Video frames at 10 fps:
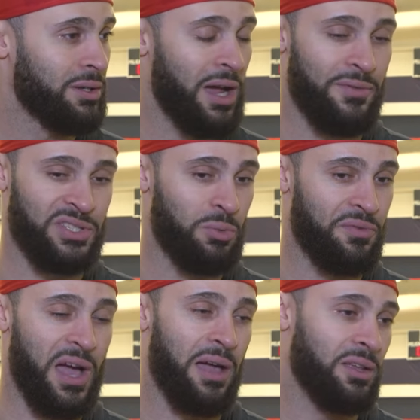You know, obviously
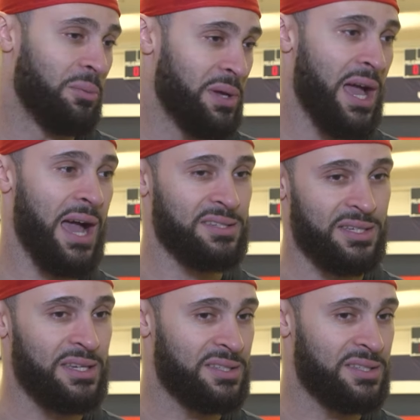we've got, you know, B.I.Z.,